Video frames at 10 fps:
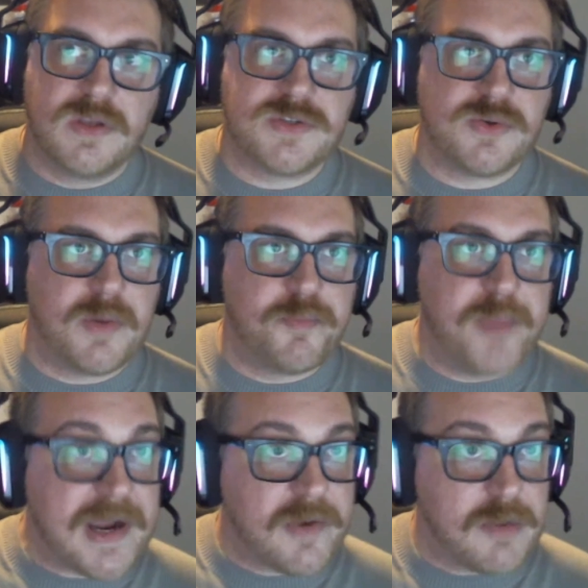do a
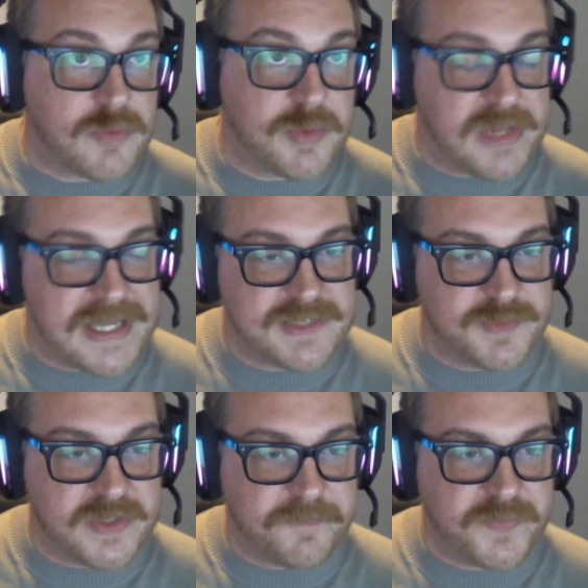background
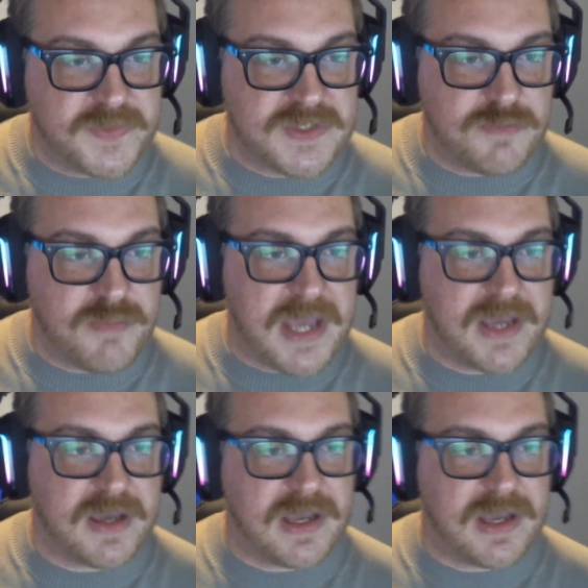replacement to make